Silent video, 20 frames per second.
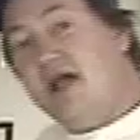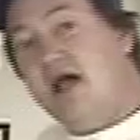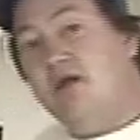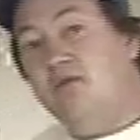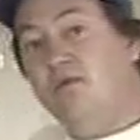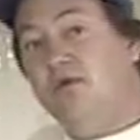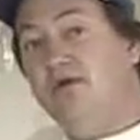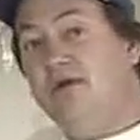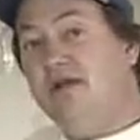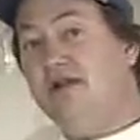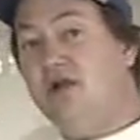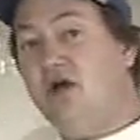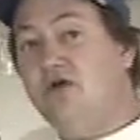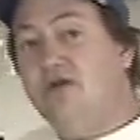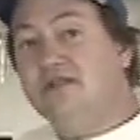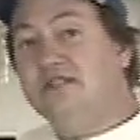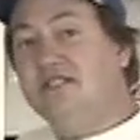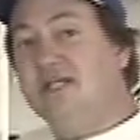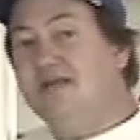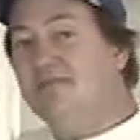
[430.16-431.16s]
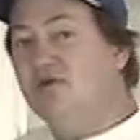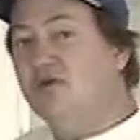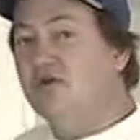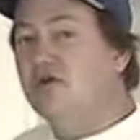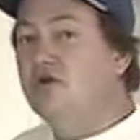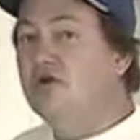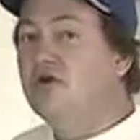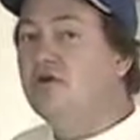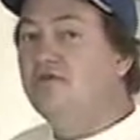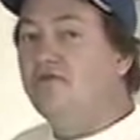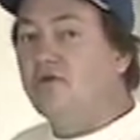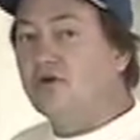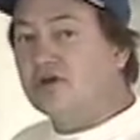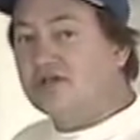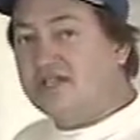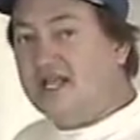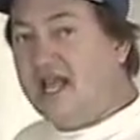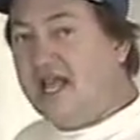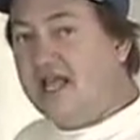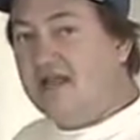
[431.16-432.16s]
down really low to simmer
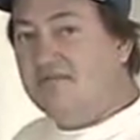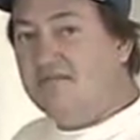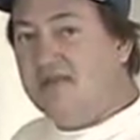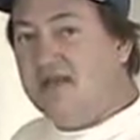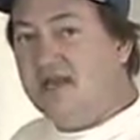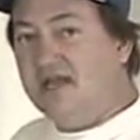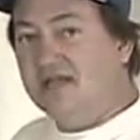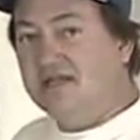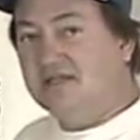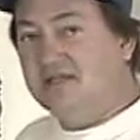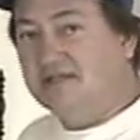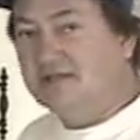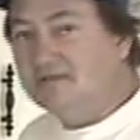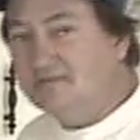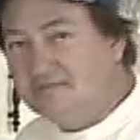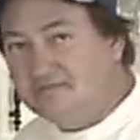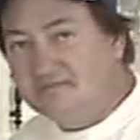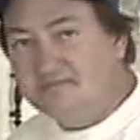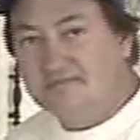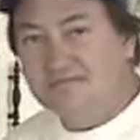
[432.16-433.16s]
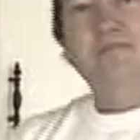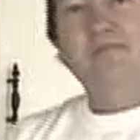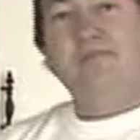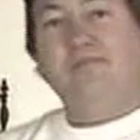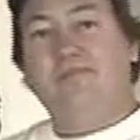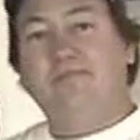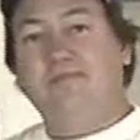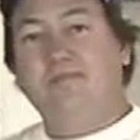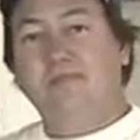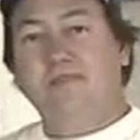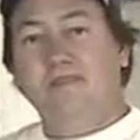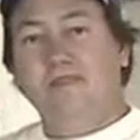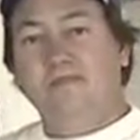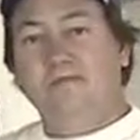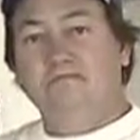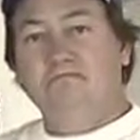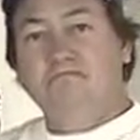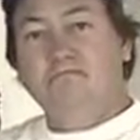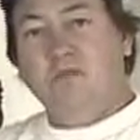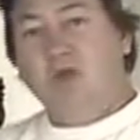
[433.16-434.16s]
for 10 minutes.
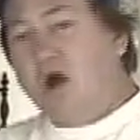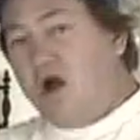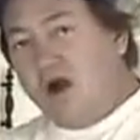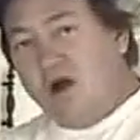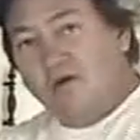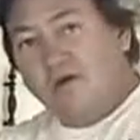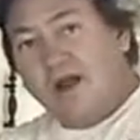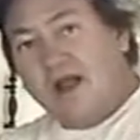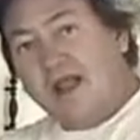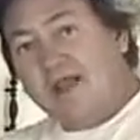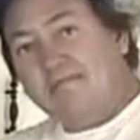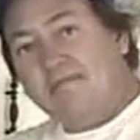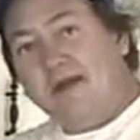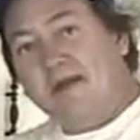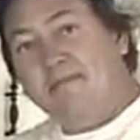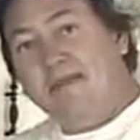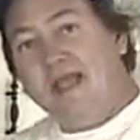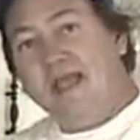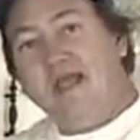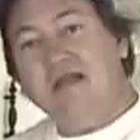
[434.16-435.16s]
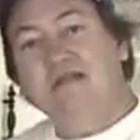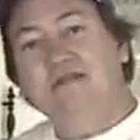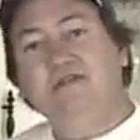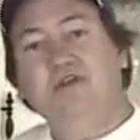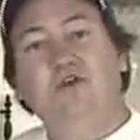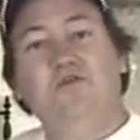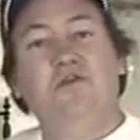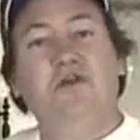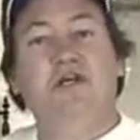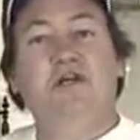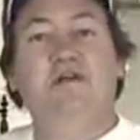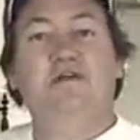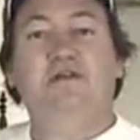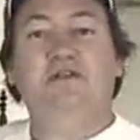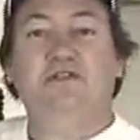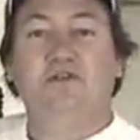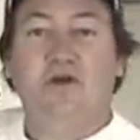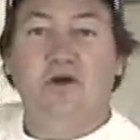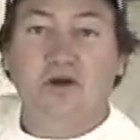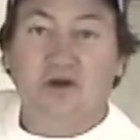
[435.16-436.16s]
Alright, my pan's over
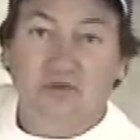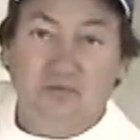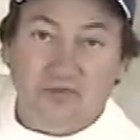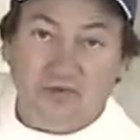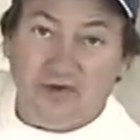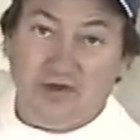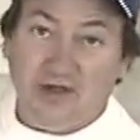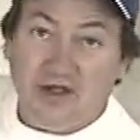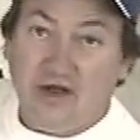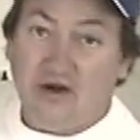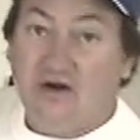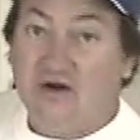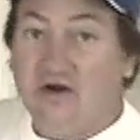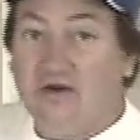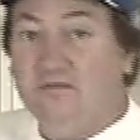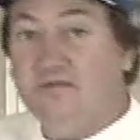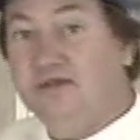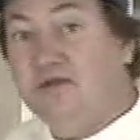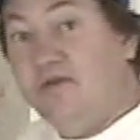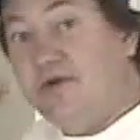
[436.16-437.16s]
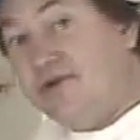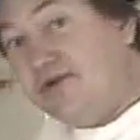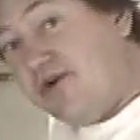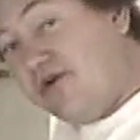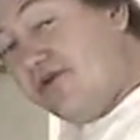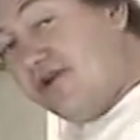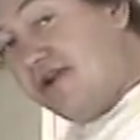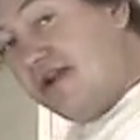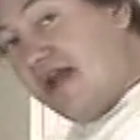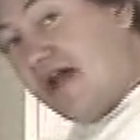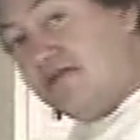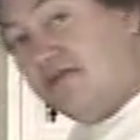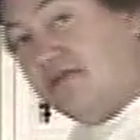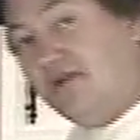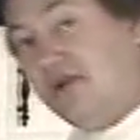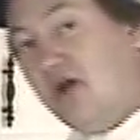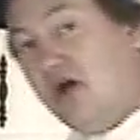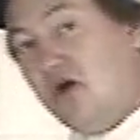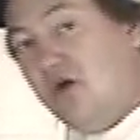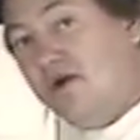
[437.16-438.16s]
here started to boil. I heard them, so we turned it down to
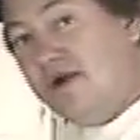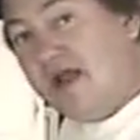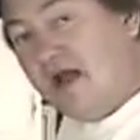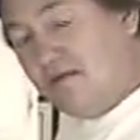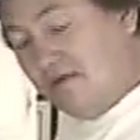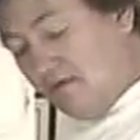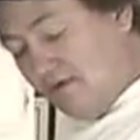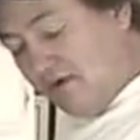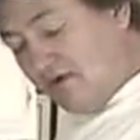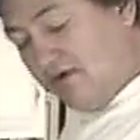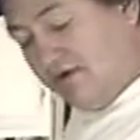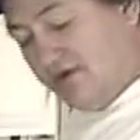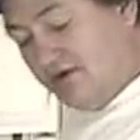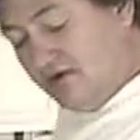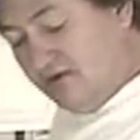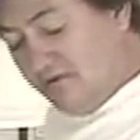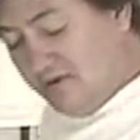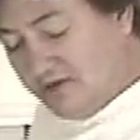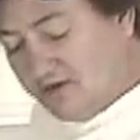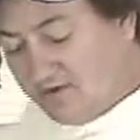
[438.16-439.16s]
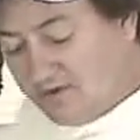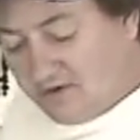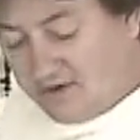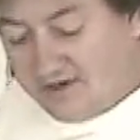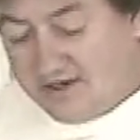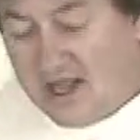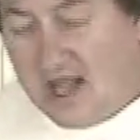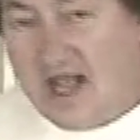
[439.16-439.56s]
low. And Now what we're going to do is we're going to